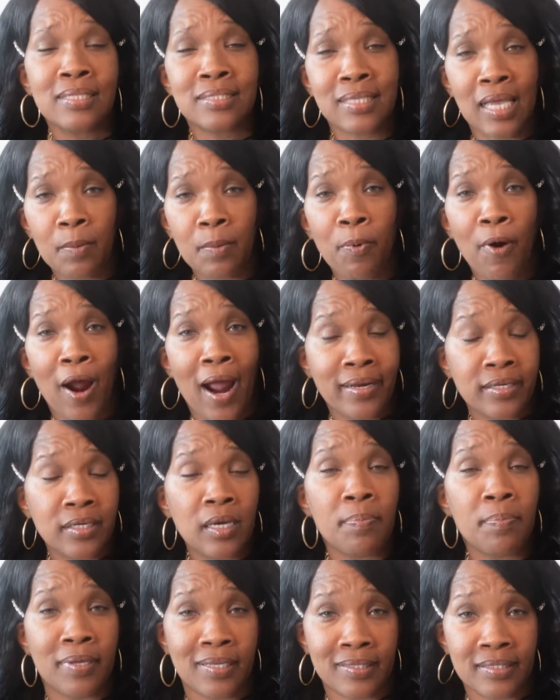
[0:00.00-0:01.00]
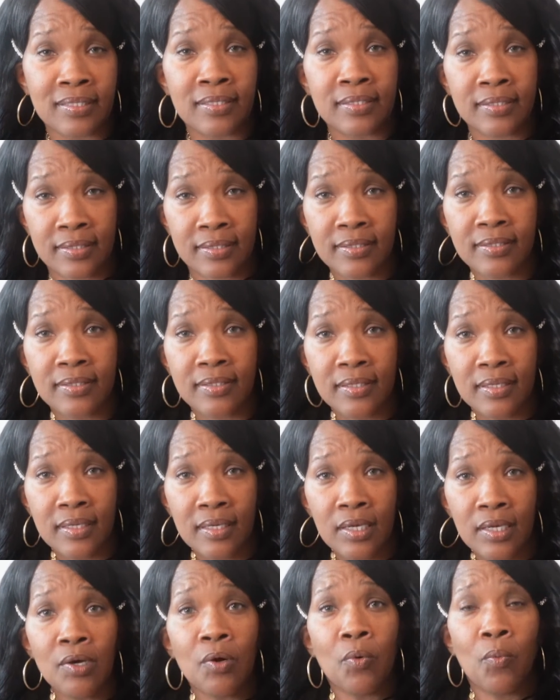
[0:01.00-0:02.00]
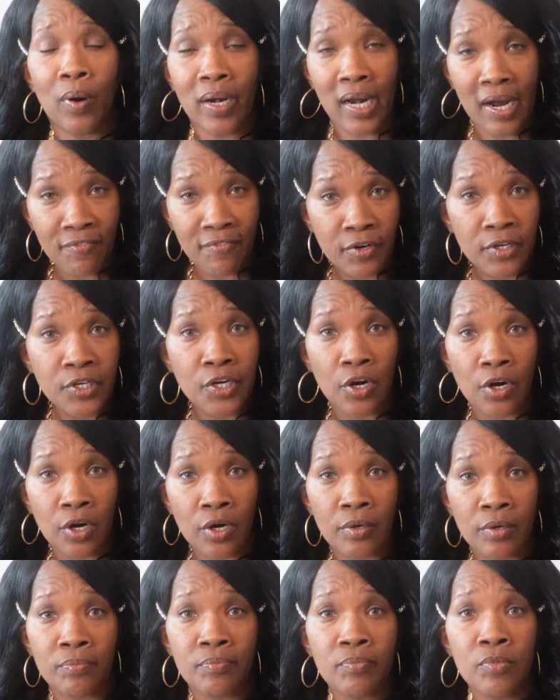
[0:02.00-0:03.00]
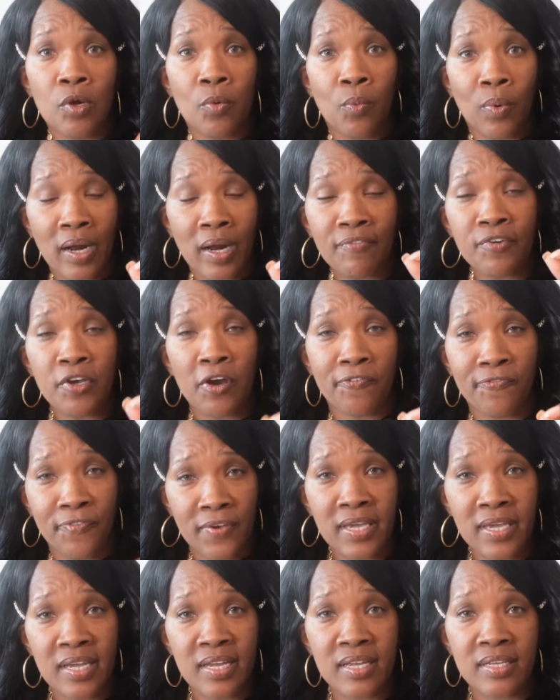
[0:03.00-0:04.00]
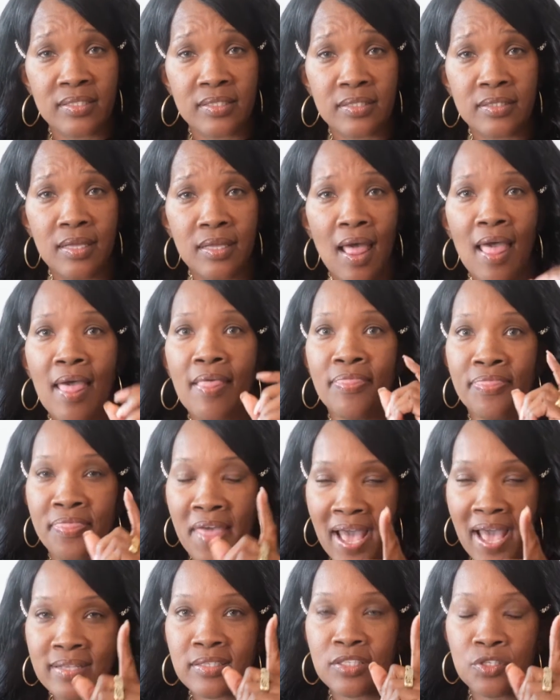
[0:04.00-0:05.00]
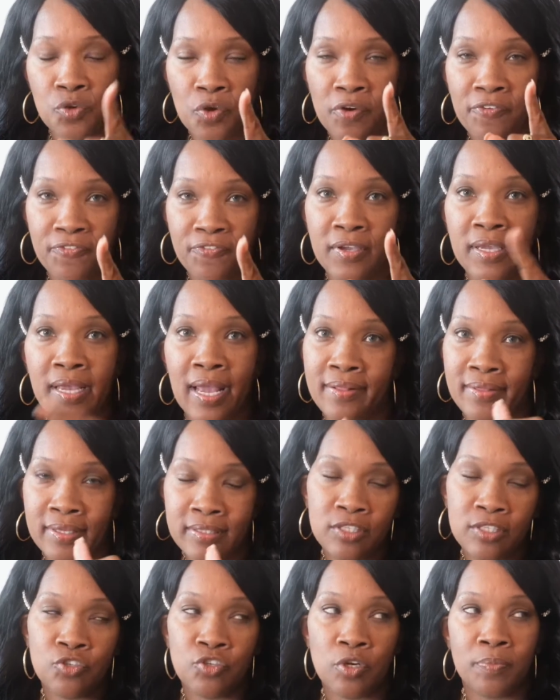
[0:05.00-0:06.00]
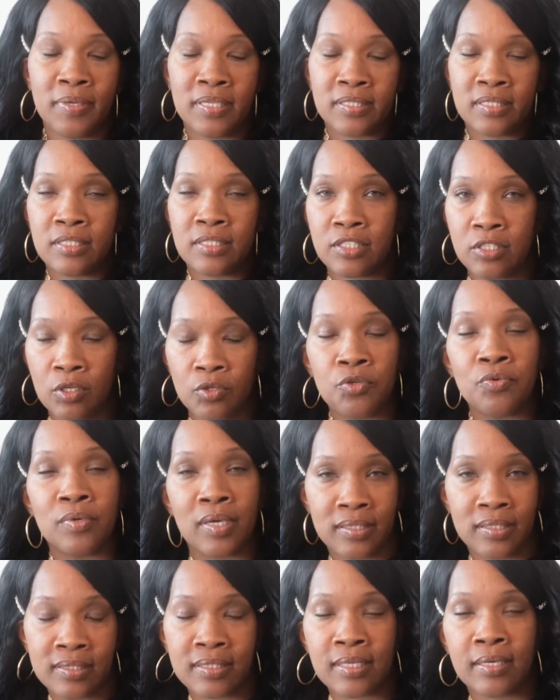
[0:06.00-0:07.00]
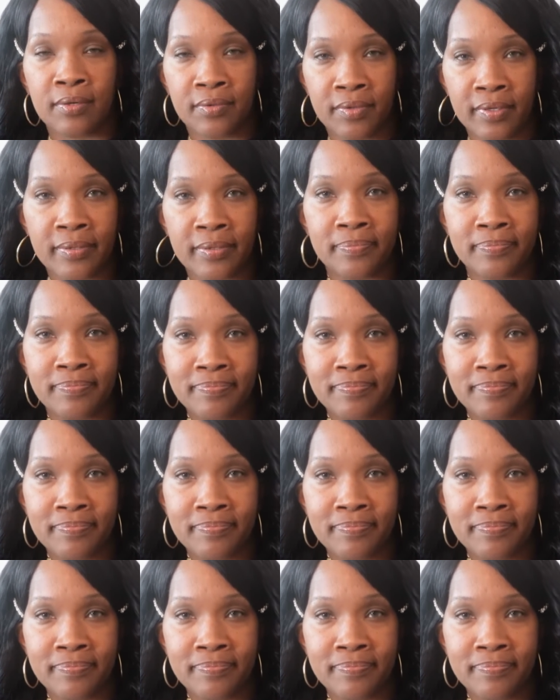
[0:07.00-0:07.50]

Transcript: Take pride in your business. Whatever your whatever your fee is, that's your fee and this is your business. So you get to tell them.